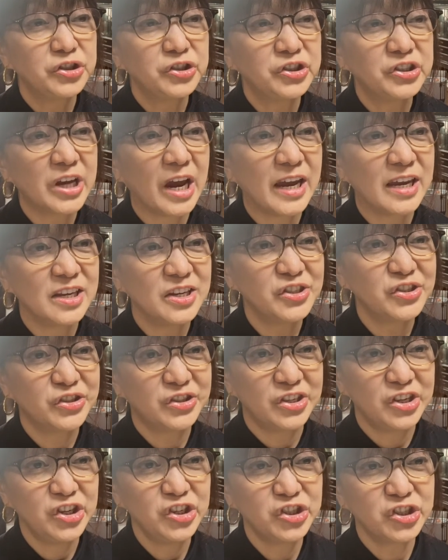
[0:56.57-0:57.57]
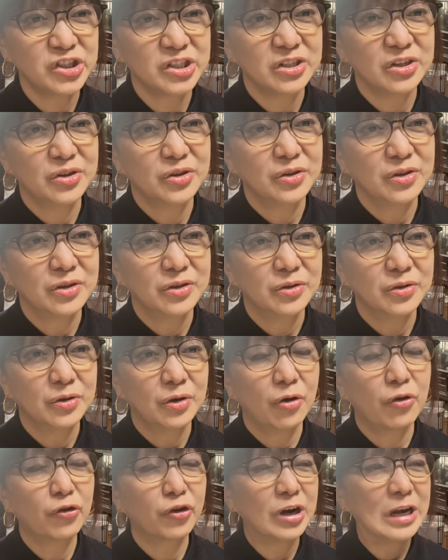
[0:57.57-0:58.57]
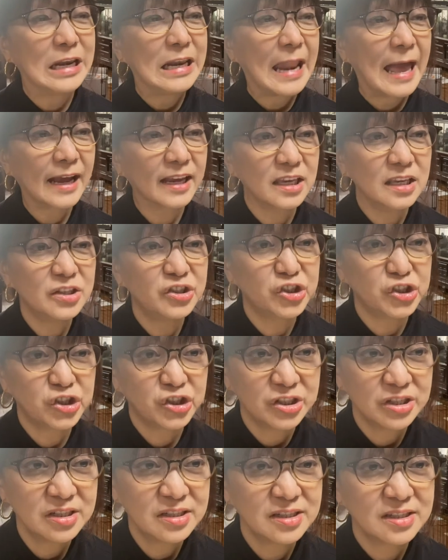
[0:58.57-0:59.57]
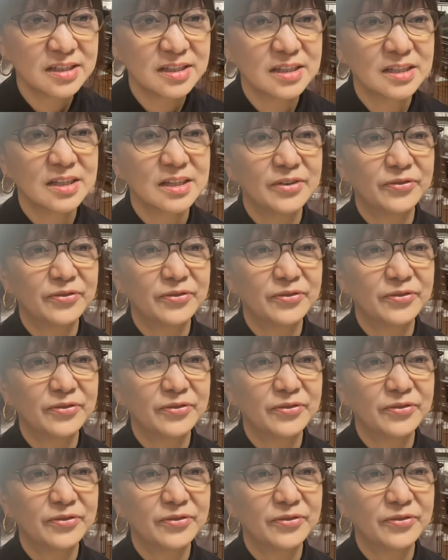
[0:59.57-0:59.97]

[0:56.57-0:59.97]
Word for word: Chinese dish or lucky dishes